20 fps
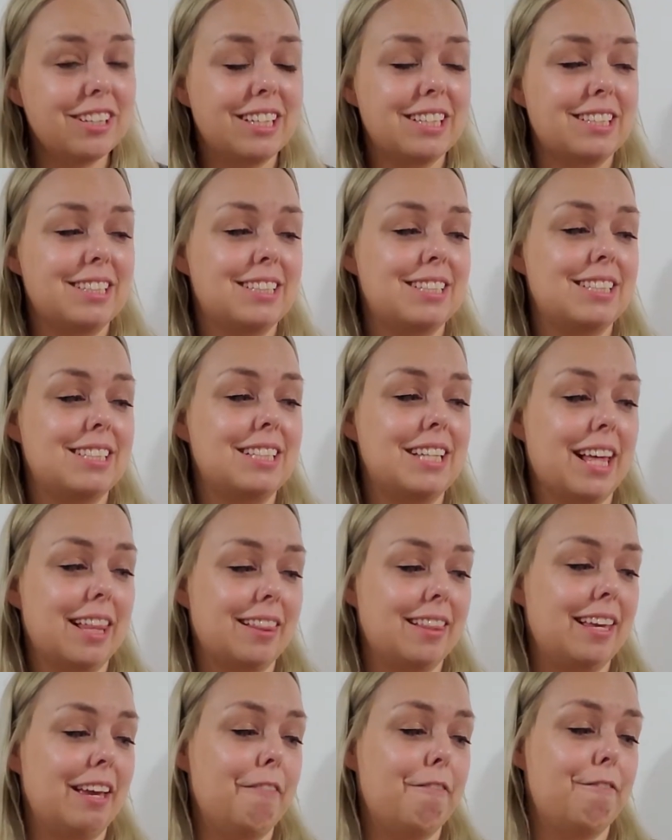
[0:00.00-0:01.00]
It's
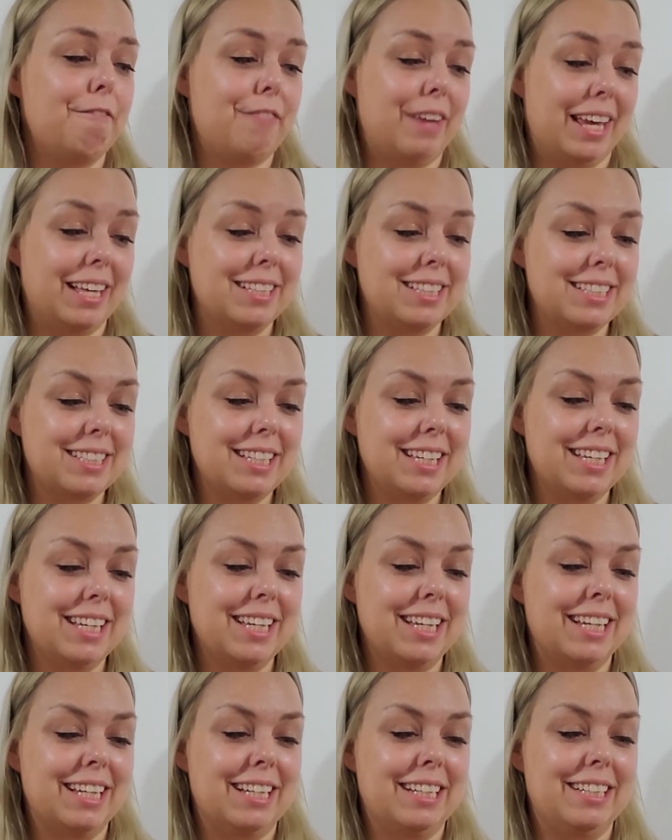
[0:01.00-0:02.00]
nothing fancy.
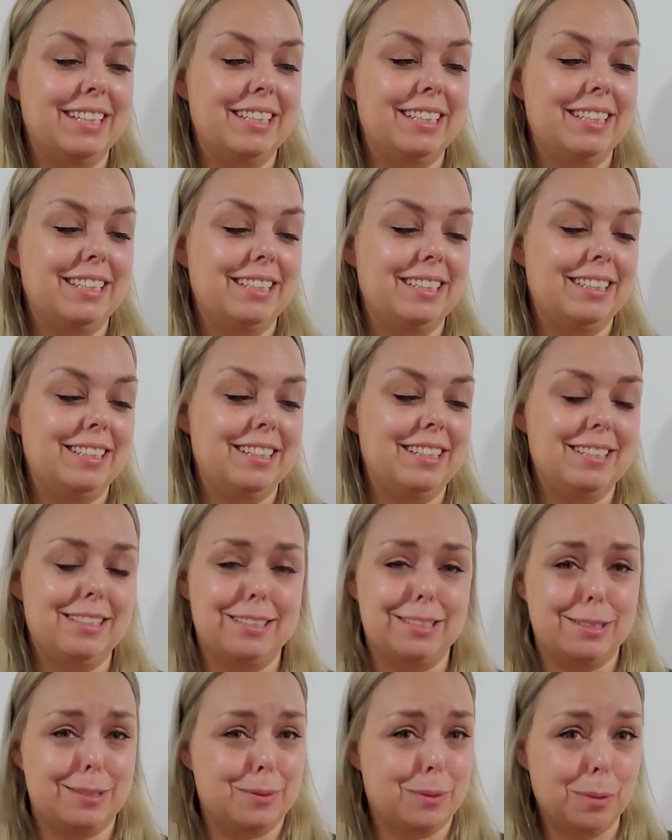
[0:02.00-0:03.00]
It is
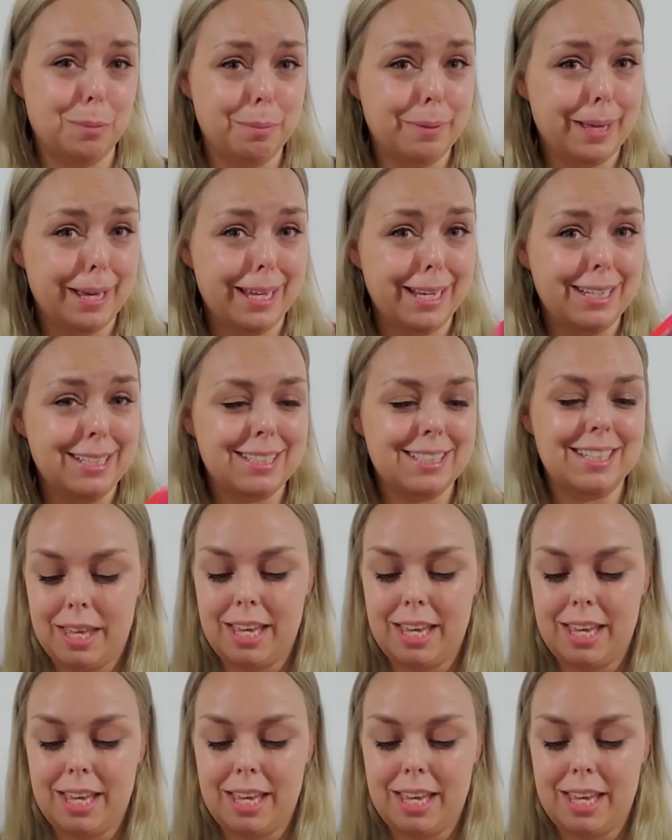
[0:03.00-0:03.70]
a strobe light.